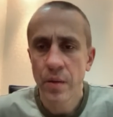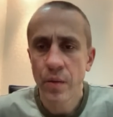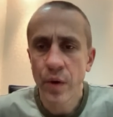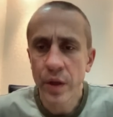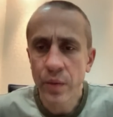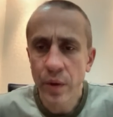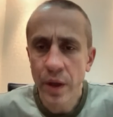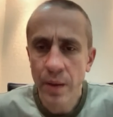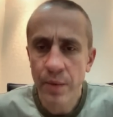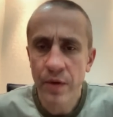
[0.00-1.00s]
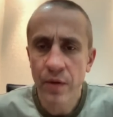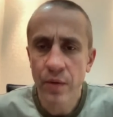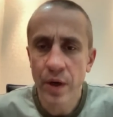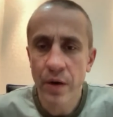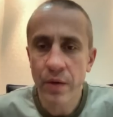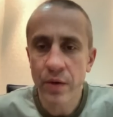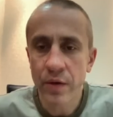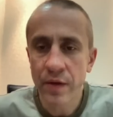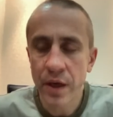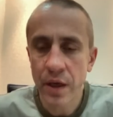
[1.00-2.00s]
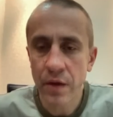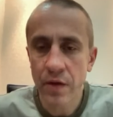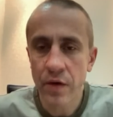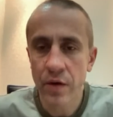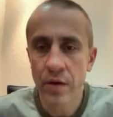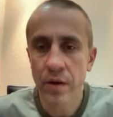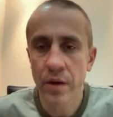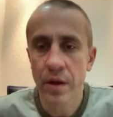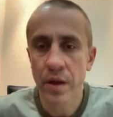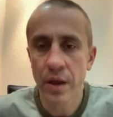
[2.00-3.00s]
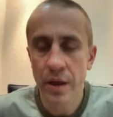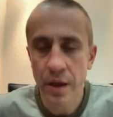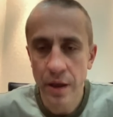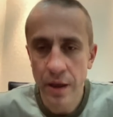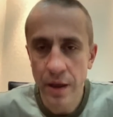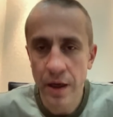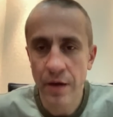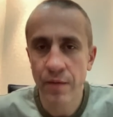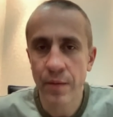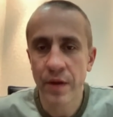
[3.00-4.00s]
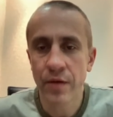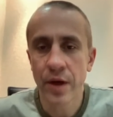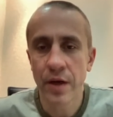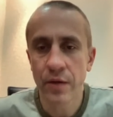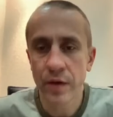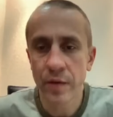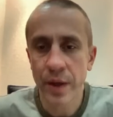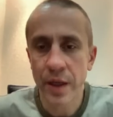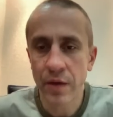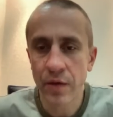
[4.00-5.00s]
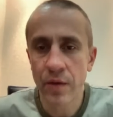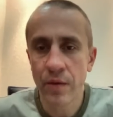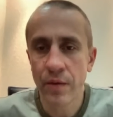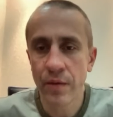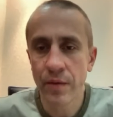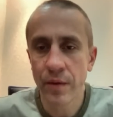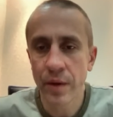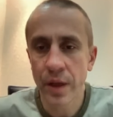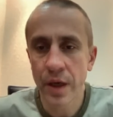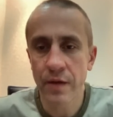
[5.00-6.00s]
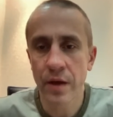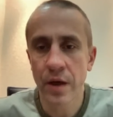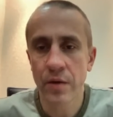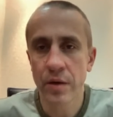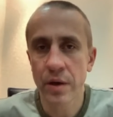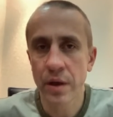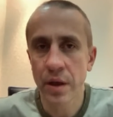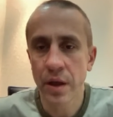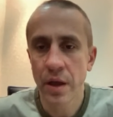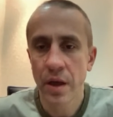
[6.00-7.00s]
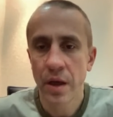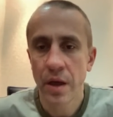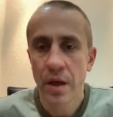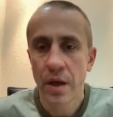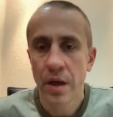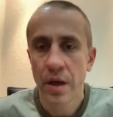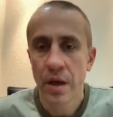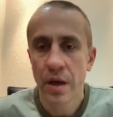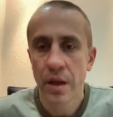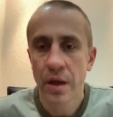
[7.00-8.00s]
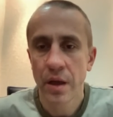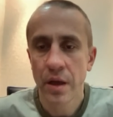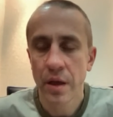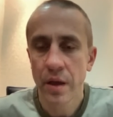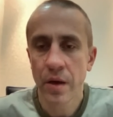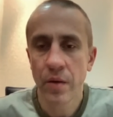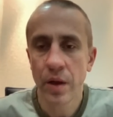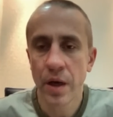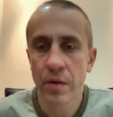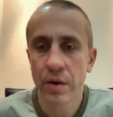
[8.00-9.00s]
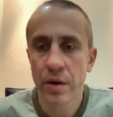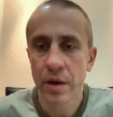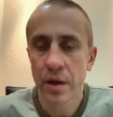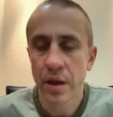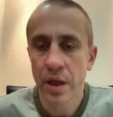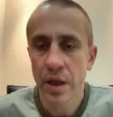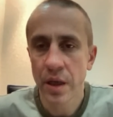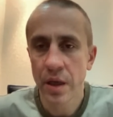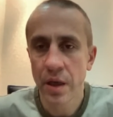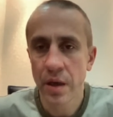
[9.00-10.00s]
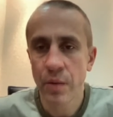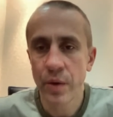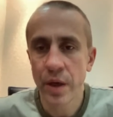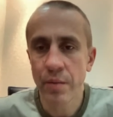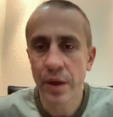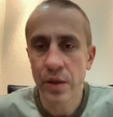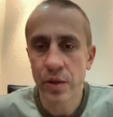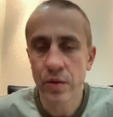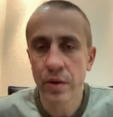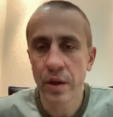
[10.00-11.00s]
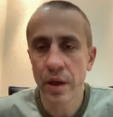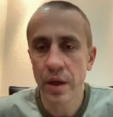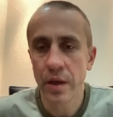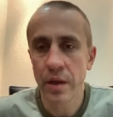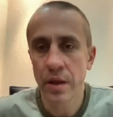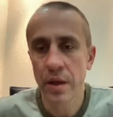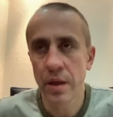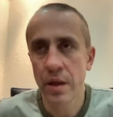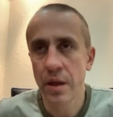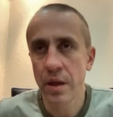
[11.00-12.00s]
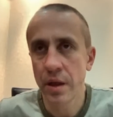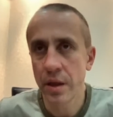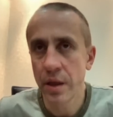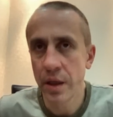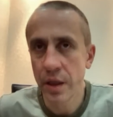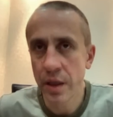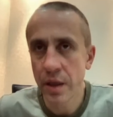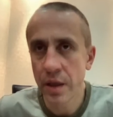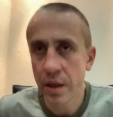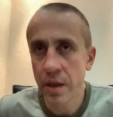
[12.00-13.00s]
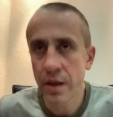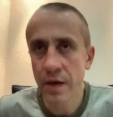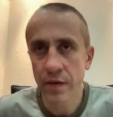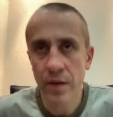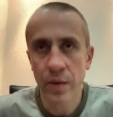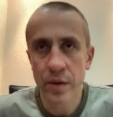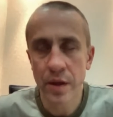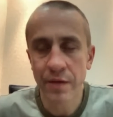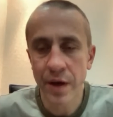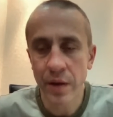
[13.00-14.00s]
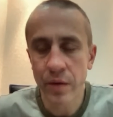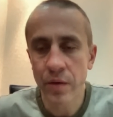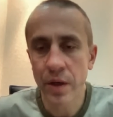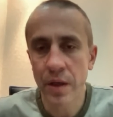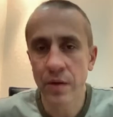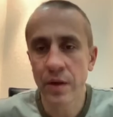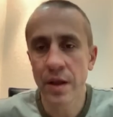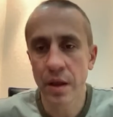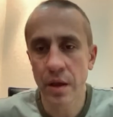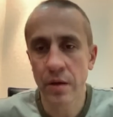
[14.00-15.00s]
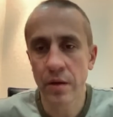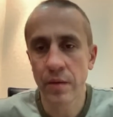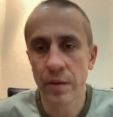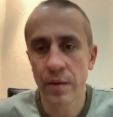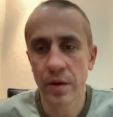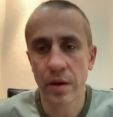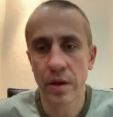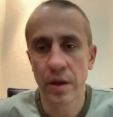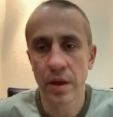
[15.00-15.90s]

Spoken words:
What will happen to our USDN, sir? I've been trying to explain it to you last hour, like the whole hour. We are making sure that it doesn't lose its value and you can sell it if you want.